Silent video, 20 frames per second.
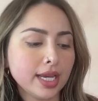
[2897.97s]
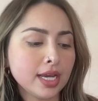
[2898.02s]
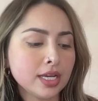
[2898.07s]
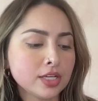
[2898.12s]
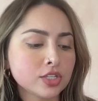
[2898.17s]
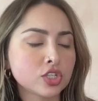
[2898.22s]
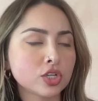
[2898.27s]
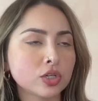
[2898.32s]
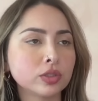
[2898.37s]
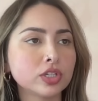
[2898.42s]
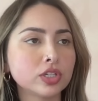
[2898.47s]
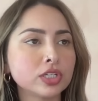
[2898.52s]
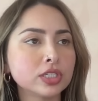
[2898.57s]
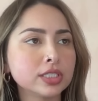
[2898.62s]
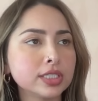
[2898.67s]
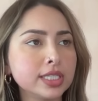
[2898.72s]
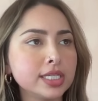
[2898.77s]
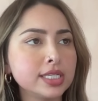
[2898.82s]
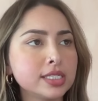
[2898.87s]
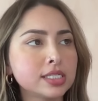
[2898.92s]
so there are
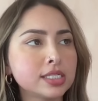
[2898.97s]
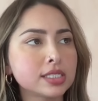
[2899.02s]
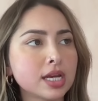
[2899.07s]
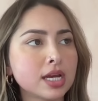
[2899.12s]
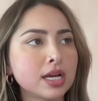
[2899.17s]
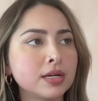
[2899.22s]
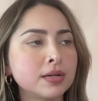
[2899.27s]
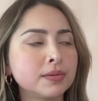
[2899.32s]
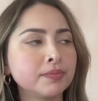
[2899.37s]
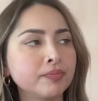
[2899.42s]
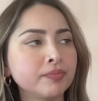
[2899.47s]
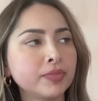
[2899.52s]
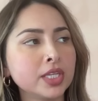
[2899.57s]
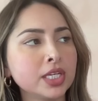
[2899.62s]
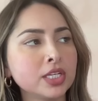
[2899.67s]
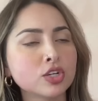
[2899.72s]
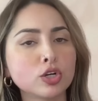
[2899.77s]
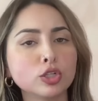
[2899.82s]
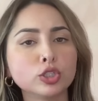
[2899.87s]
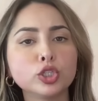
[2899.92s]
these um things
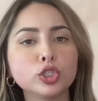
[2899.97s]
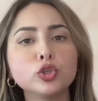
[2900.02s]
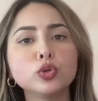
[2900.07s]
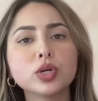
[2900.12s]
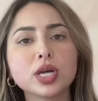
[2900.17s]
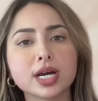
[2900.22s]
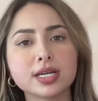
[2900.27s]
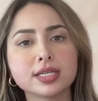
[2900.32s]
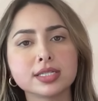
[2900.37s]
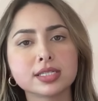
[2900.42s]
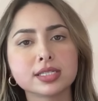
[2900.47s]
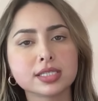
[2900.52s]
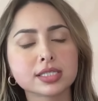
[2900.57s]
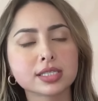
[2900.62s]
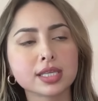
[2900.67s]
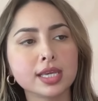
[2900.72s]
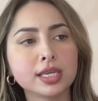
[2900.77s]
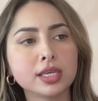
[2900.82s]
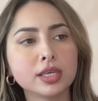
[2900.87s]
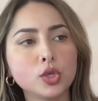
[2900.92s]
called yugas it's
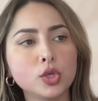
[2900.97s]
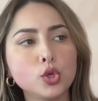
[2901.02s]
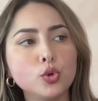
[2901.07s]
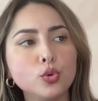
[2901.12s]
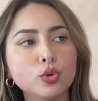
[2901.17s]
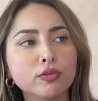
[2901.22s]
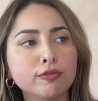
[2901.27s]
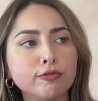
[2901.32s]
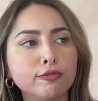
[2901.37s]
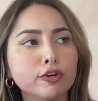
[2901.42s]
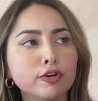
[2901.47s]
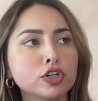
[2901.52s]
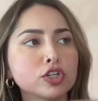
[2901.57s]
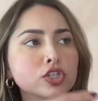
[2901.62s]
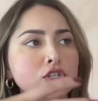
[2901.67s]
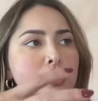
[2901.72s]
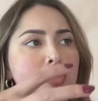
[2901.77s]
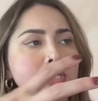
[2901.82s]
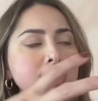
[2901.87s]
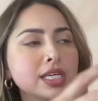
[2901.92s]
like mm-hmm. universal
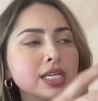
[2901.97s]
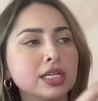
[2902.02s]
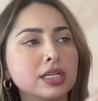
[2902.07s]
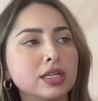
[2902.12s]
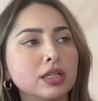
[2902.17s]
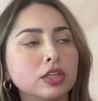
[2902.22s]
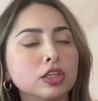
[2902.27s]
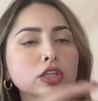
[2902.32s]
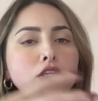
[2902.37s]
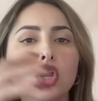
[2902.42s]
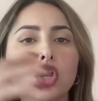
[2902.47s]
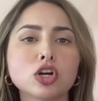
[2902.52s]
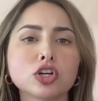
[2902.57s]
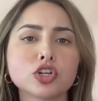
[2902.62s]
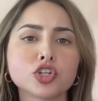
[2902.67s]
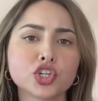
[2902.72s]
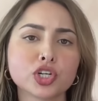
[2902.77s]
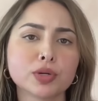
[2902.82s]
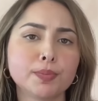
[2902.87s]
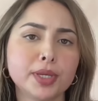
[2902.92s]
mm-hmm. it's like
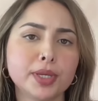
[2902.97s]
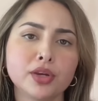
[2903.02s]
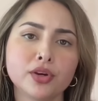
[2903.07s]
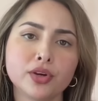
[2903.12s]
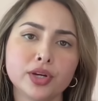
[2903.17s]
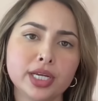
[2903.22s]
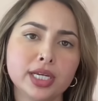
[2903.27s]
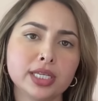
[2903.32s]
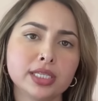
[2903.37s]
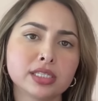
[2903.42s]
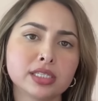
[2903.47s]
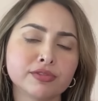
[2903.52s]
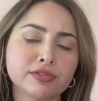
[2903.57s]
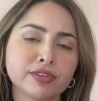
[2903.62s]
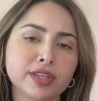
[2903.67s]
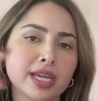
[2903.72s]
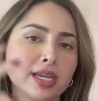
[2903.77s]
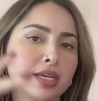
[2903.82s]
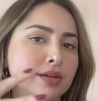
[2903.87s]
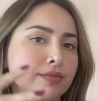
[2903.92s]
larger periods of
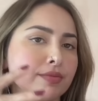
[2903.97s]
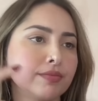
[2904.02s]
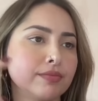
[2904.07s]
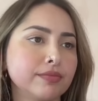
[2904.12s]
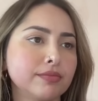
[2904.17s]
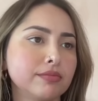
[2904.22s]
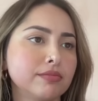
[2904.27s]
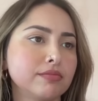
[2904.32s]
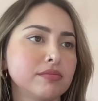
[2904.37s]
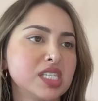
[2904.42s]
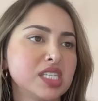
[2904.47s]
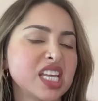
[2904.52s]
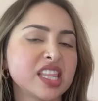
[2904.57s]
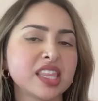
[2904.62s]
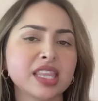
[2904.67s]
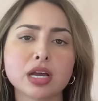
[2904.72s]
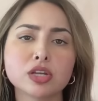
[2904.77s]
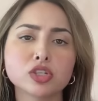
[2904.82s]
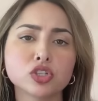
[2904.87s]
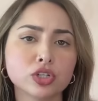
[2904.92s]
like
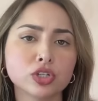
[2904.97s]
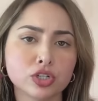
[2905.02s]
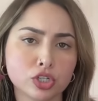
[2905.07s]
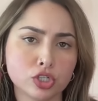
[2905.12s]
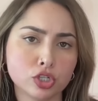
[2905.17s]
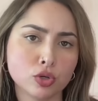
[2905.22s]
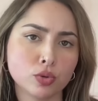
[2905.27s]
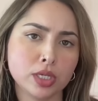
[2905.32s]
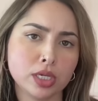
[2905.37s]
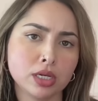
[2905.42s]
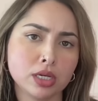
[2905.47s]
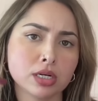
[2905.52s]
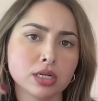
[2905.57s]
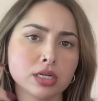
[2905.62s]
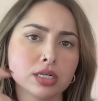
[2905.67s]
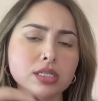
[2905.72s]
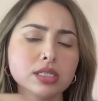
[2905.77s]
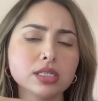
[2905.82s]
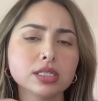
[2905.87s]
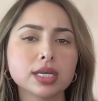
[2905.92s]
10,000 or so
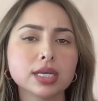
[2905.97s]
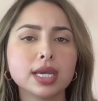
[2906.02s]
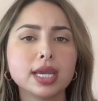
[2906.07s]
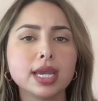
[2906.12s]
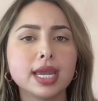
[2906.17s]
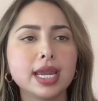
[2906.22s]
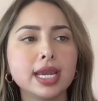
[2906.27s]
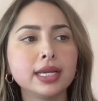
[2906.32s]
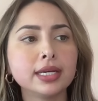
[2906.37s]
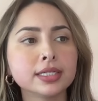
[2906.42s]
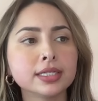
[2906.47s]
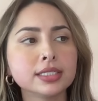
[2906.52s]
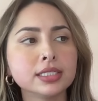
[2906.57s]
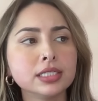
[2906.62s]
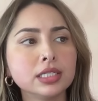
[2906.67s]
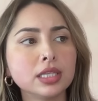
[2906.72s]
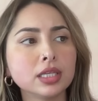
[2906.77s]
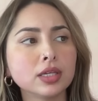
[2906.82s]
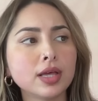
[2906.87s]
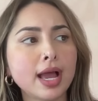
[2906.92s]
years and
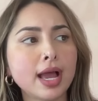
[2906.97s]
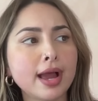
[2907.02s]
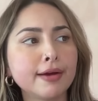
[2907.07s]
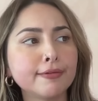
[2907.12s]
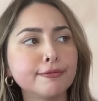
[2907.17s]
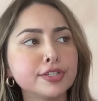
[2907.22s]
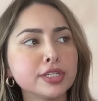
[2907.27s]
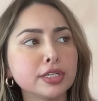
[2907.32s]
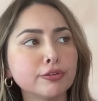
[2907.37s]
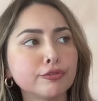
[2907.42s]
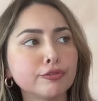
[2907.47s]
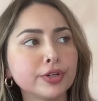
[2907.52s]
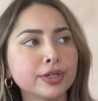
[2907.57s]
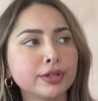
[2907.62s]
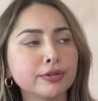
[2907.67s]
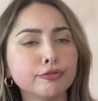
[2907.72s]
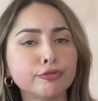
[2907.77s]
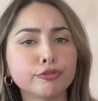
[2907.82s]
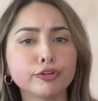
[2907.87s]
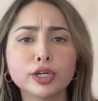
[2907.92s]
they'll have different
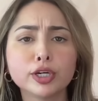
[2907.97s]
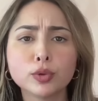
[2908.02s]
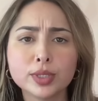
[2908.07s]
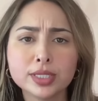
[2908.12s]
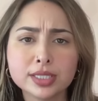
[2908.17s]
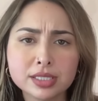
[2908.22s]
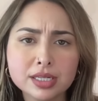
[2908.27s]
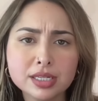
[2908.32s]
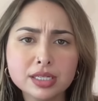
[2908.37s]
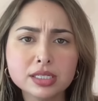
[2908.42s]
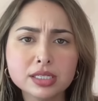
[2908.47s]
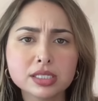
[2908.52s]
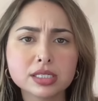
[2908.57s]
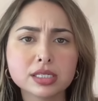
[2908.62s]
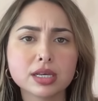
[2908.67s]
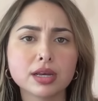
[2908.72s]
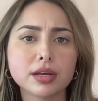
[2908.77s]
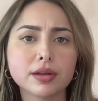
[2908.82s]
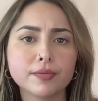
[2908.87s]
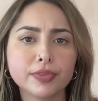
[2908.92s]
frequencies
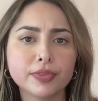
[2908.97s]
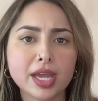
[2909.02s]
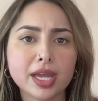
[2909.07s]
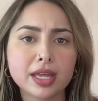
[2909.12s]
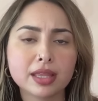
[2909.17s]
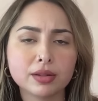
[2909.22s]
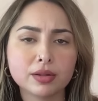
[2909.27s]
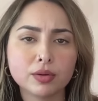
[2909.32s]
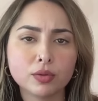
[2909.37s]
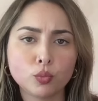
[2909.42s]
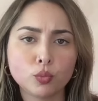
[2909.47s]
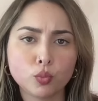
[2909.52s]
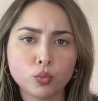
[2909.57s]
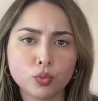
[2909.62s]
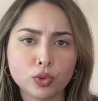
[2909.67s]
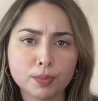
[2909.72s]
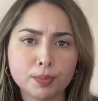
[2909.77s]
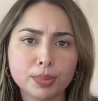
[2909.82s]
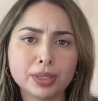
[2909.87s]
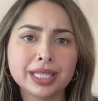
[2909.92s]
that mm-hmm. the
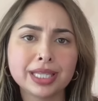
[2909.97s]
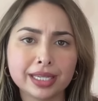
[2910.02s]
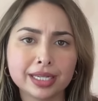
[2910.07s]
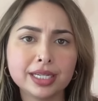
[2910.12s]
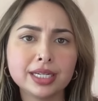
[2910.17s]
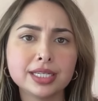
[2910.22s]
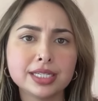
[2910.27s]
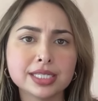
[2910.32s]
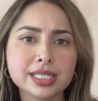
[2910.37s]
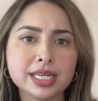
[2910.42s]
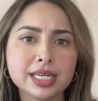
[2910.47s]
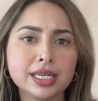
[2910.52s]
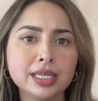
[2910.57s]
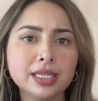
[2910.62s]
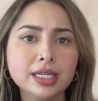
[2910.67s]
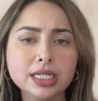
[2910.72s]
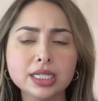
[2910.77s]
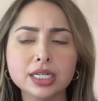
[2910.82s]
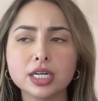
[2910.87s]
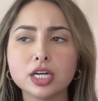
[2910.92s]
planet is in.
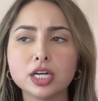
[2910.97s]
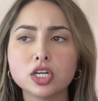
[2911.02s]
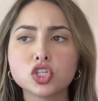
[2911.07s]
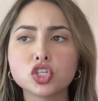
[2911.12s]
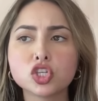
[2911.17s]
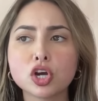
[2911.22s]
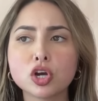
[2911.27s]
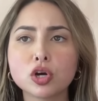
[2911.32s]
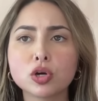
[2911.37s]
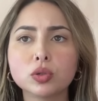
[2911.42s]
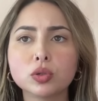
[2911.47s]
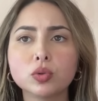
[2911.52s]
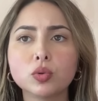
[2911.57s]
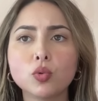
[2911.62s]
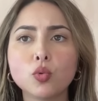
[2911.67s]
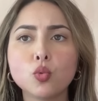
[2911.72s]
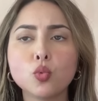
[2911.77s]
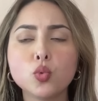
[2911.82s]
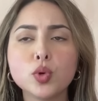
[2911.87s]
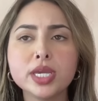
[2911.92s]
So
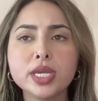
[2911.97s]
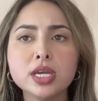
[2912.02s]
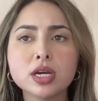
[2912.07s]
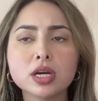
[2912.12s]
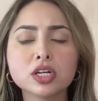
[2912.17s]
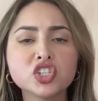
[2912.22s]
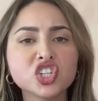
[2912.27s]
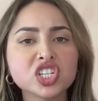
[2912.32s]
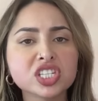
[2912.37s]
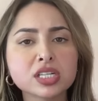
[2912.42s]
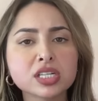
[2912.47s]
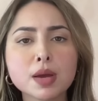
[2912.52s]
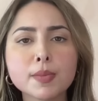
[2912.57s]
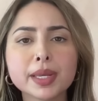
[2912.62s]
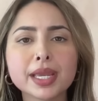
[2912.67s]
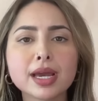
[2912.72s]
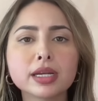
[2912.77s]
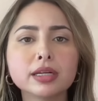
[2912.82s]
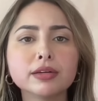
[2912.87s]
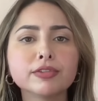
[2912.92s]
we are just coming
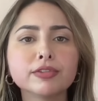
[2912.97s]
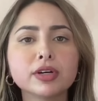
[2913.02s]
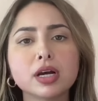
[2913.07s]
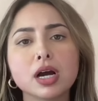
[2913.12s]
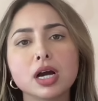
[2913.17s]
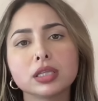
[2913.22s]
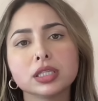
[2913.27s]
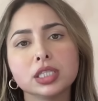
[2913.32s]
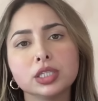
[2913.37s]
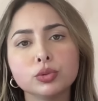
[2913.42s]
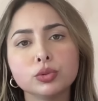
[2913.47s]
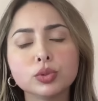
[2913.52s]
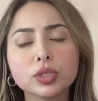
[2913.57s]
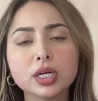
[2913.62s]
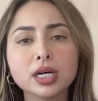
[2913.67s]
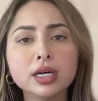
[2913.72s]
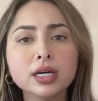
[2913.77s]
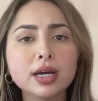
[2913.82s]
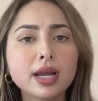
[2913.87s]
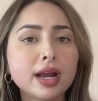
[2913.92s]
out of Kali
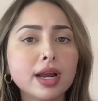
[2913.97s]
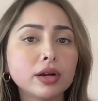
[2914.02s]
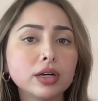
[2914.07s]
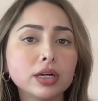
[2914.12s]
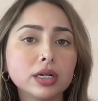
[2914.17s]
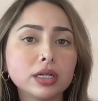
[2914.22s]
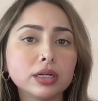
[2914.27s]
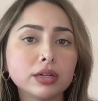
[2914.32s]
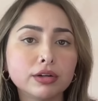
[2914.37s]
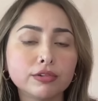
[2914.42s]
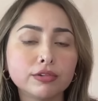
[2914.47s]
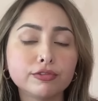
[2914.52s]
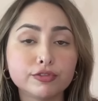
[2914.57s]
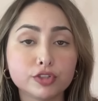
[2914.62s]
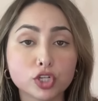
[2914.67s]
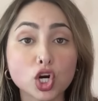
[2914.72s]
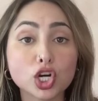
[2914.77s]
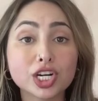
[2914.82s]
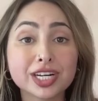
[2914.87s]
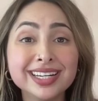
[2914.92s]
Yuga, era of
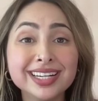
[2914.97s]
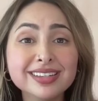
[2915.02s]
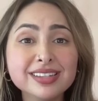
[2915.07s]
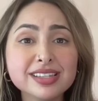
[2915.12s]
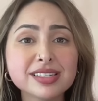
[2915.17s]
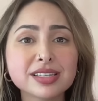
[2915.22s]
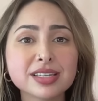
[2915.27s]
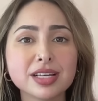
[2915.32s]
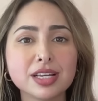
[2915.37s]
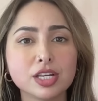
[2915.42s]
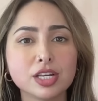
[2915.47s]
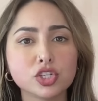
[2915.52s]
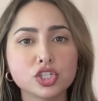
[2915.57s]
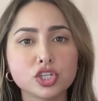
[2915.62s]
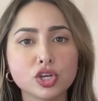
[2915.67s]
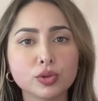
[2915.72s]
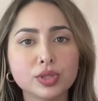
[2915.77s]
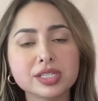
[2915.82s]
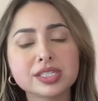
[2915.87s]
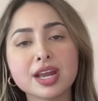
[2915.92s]
darkness. So
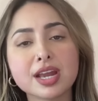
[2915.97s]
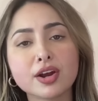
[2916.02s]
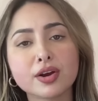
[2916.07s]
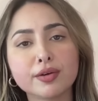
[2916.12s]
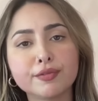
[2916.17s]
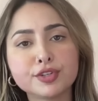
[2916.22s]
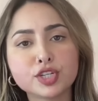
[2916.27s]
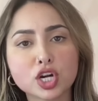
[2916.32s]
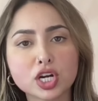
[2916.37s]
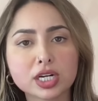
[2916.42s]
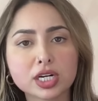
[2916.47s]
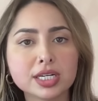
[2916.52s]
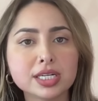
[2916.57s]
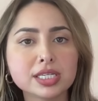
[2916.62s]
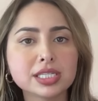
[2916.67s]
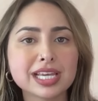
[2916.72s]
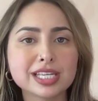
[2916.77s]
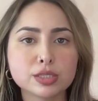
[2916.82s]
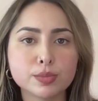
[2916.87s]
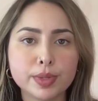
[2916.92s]
this era of mm-hmm. darkness
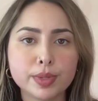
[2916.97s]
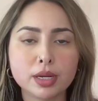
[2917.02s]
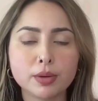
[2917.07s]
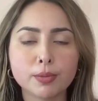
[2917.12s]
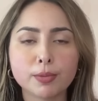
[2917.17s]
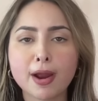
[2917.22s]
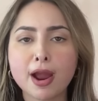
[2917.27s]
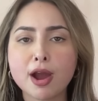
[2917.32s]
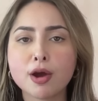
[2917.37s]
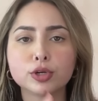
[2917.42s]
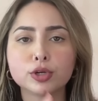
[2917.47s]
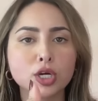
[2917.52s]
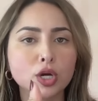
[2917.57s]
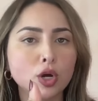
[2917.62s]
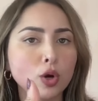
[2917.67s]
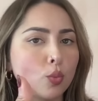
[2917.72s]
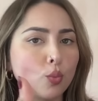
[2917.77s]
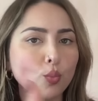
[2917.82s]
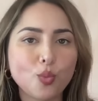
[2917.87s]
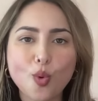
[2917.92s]
has been around
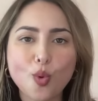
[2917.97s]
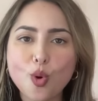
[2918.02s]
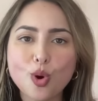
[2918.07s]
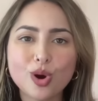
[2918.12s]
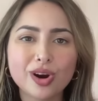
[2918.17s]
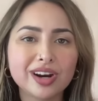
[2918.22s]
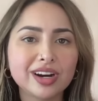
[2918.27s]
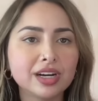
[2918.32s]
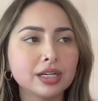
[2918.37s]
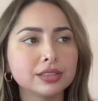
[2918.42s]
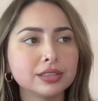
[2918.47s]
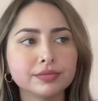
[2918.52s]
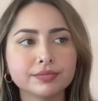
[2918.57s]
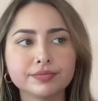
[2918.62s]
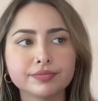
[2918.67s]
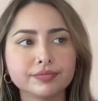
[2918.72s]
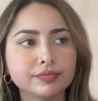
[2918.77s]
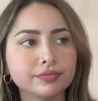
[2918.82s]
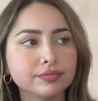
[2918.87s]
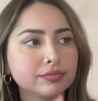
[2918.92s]
war,
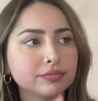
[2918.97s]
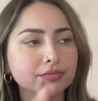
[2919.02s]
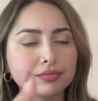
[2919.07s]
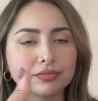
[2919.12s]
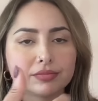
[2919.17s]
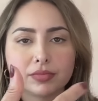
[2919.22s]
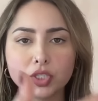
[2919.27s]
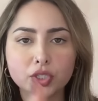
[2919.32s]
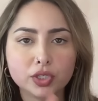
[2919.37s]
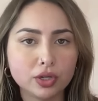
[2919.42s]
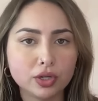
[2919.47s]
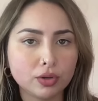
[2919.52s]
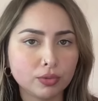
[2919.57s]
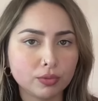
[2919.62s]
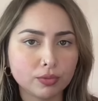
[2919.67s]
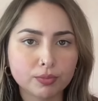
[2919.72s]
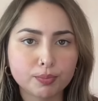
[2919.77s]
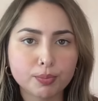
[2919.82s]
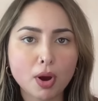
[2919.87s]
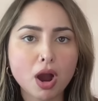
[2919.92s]
you know,
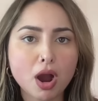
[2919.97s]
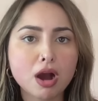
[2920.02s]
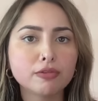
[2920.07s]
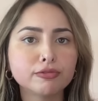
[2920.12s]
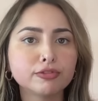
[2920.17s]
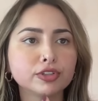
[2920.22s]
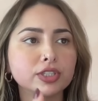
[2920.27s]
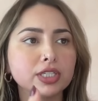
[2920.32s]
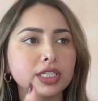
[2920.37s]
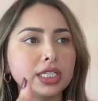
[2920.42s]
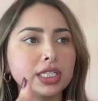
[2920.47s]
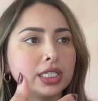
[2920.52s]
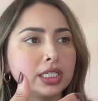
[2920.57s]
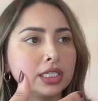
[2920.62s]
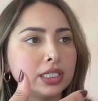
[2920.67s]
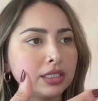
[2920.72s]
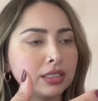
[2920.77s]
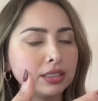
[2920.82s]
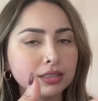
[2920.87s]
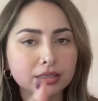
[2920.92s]
mm-hmm.
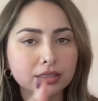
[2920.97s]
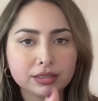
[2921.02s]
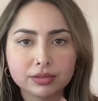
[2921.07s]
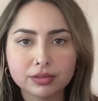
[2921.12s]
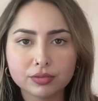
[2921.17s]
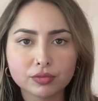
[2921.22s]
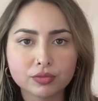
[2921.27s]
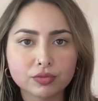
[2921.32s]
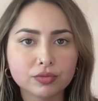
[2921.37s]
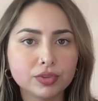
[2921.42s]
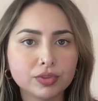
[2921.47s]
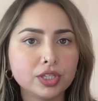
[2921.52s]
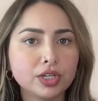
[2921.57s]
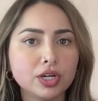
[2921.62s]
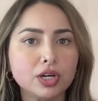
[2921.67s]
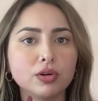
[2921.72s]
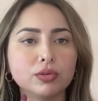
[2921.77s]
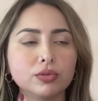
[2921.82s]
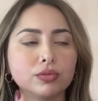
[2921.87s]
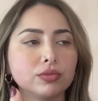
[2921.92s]
poverty, you
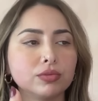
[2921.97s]
know,